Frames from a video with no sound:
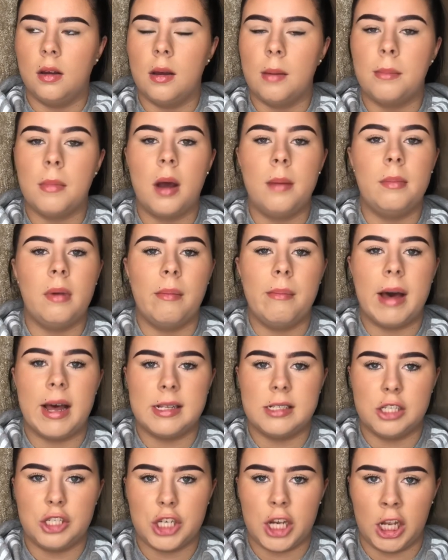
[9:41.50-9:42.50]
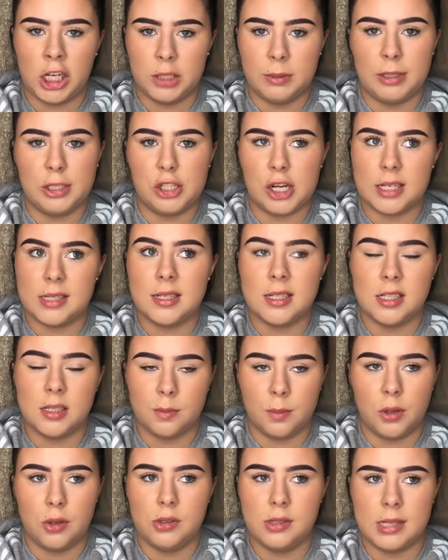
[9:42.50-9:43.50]
my mum had to change my dressings
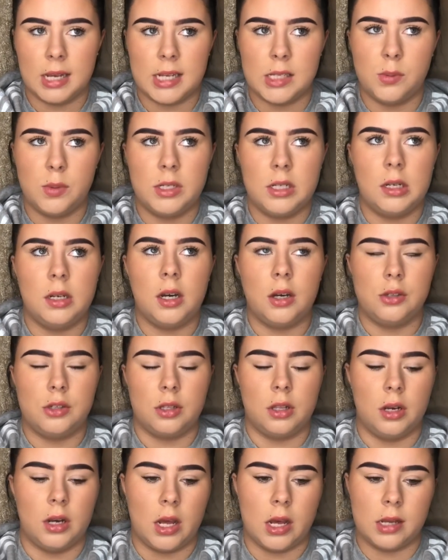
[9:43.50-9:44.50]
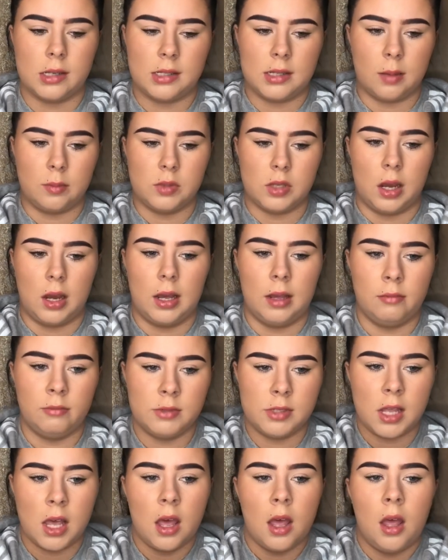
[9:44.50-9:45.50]
most days. We did go to the nurse
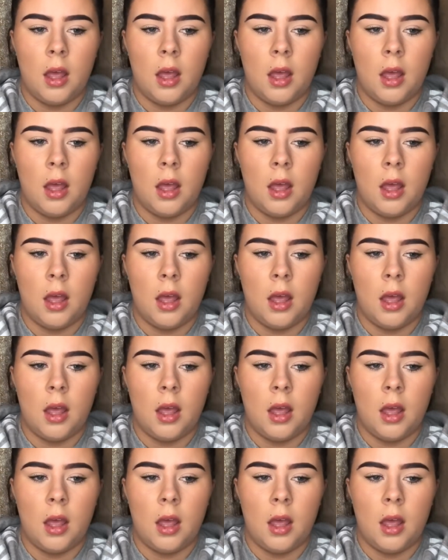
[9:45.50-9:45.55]
sometimes,